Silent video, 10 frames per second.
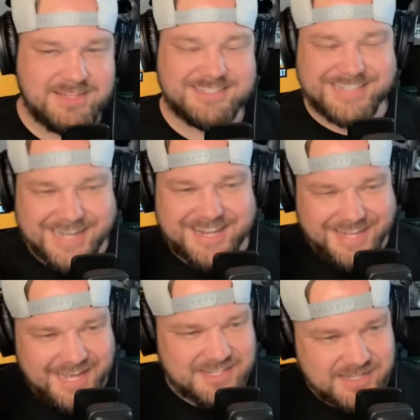It's kind of
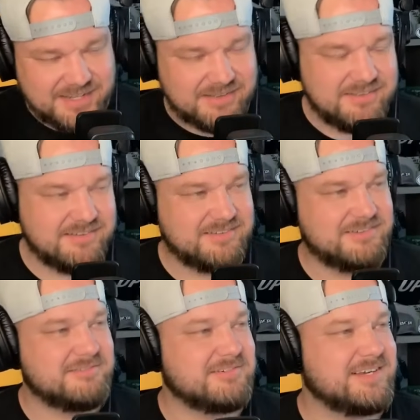the idea,
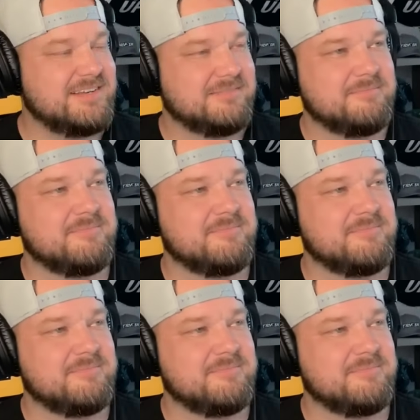right?